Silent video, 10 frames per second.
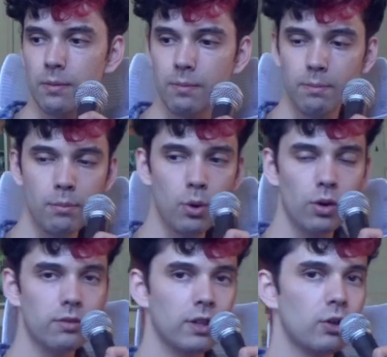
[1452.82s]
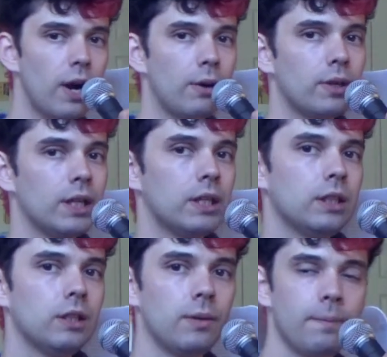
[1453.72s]
more of a
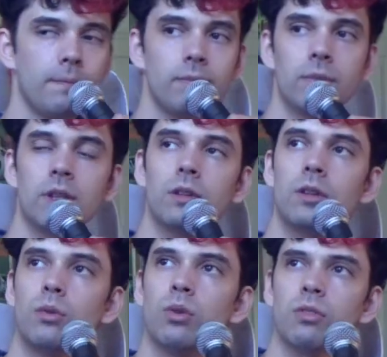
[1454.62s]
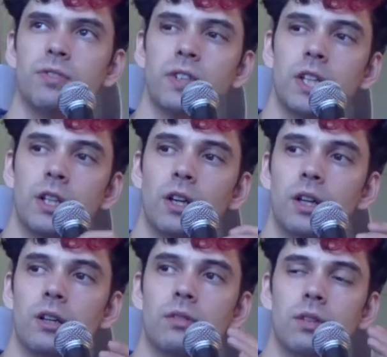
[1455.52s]
grounding or a footing
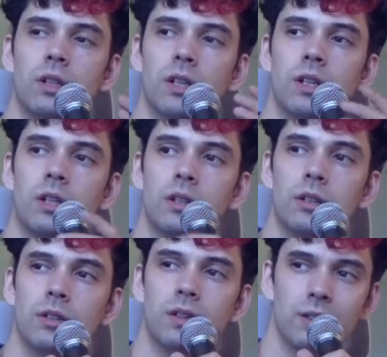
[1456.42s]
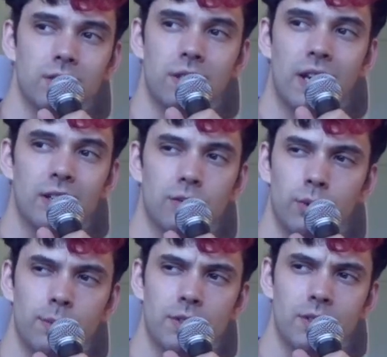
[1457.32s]
on a stance.
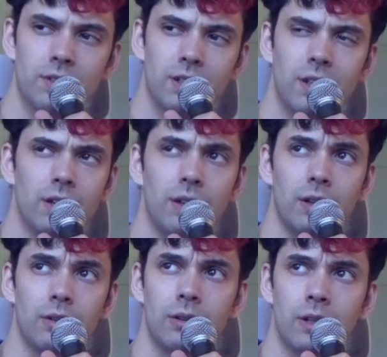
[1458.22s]
What am I trying to say? I don't know.